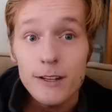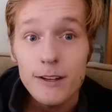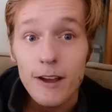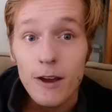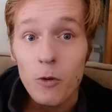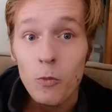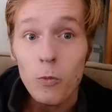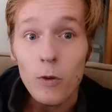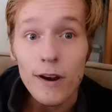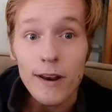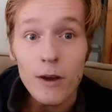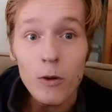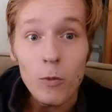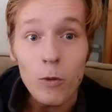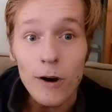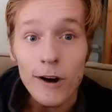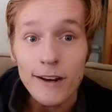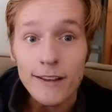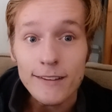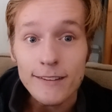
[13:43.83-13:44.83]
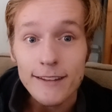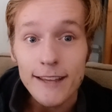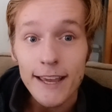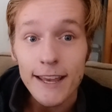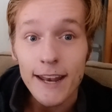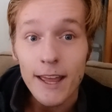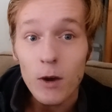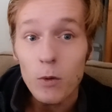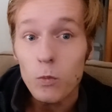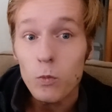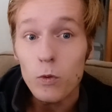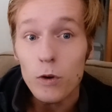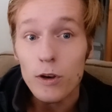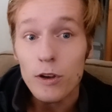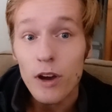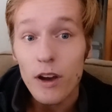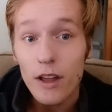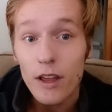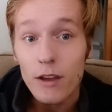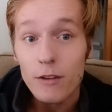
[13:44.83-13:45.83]
and what I wanted, and I would
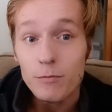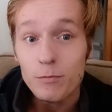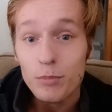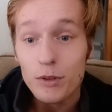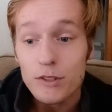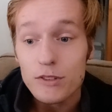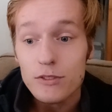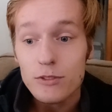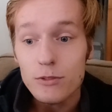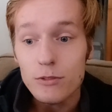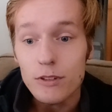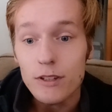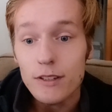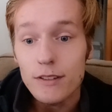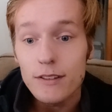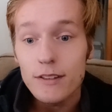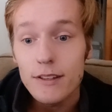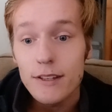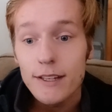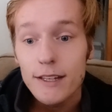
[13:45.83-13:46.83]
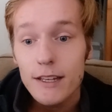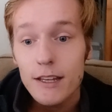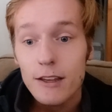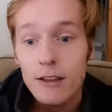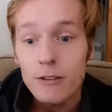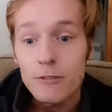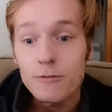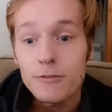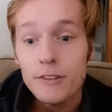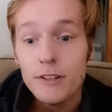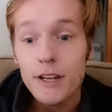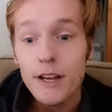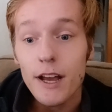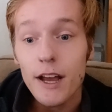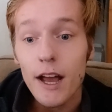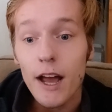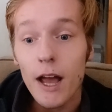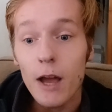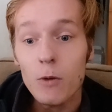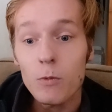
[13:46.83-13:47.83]
not have pursued it if
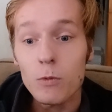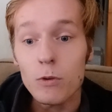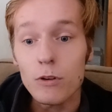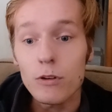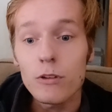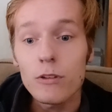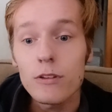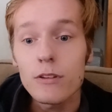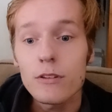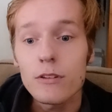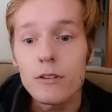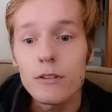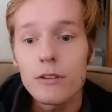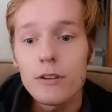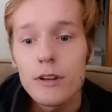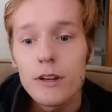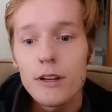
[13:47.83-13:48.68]
I didn't